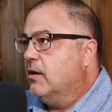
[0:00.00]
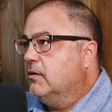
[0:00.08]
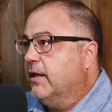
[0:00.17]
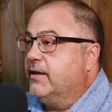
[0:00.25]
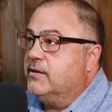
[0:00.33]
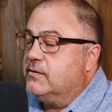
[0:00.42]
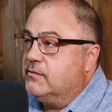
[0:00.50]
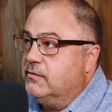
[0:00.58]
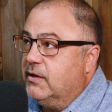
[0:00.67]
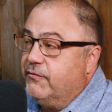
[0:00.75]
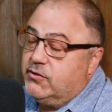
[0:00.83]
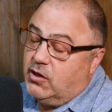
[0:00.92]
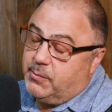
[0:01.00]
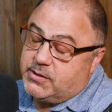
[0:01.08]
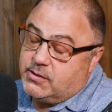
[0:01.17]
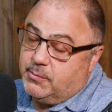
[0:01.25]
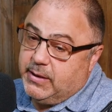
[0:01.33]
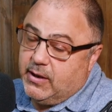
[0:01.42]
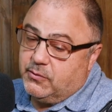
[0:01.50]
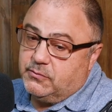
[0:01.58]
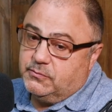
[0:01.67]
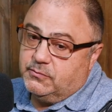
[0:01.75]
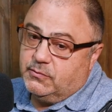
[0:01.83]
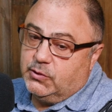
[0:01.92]
like if you talk about,
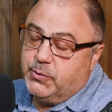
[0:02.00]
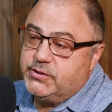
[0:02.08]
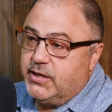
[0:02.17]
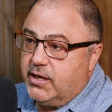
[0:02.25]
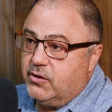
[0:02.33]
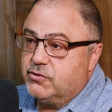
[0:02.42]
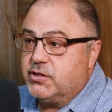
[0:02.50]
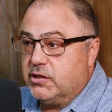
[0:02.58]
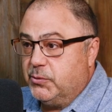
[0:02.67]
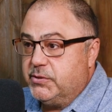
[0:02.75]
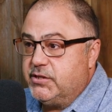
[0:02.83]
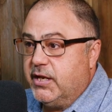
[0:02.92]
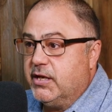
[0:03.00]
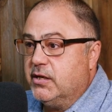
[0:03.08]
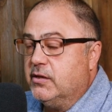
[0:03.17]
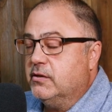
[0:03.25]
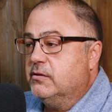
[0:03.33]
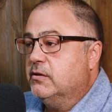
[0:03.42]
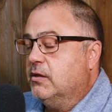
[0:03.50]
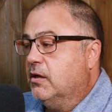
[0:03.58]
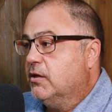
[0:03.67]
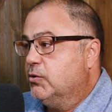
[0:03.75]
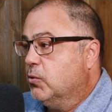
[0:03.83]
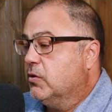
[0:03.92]
about Louisiana or Southern Louisiana,
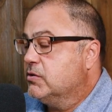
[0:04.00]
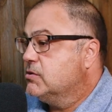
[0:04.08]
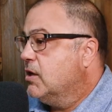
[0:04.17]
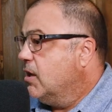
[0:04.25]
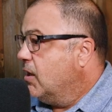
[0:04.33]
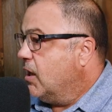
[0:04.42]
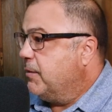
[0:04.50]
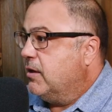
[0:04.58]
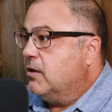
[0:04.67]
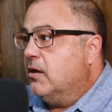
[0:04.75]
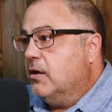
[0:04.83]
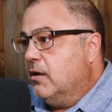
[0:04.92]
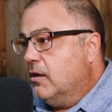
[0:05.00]
uh, New Orleans, I mean,